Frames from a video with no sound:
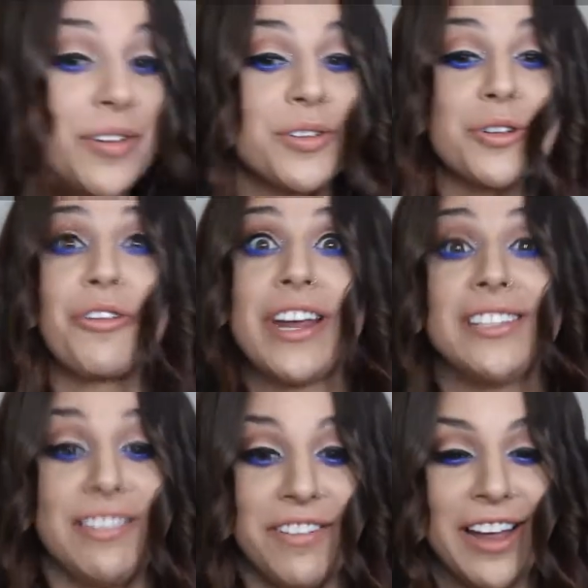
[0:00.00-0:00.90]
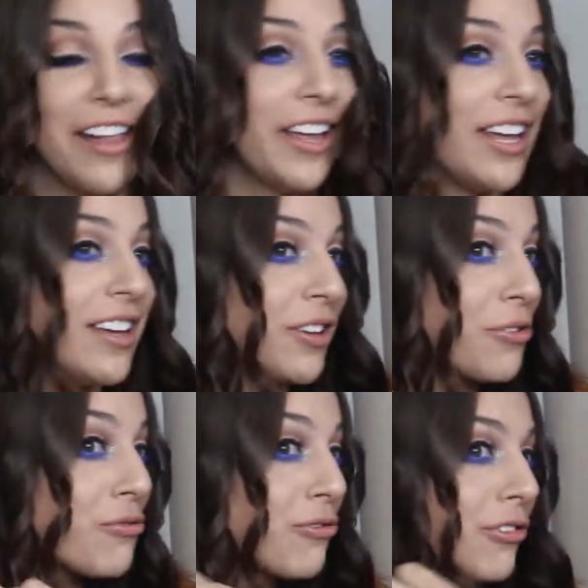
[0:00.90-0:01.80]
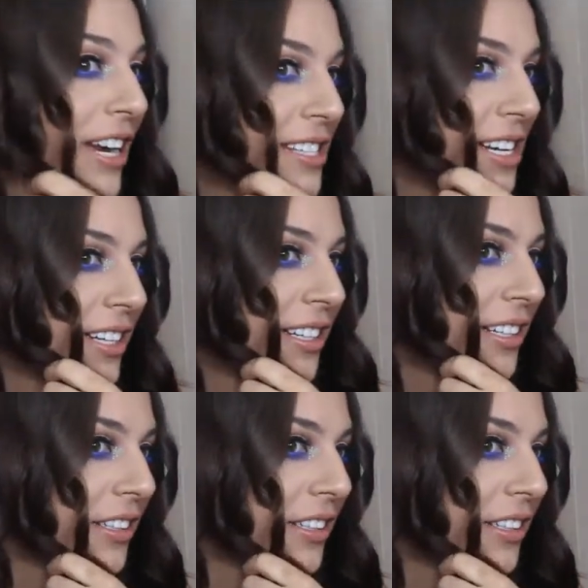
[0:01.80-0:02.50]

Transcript: It's a crazy finale. Crazy.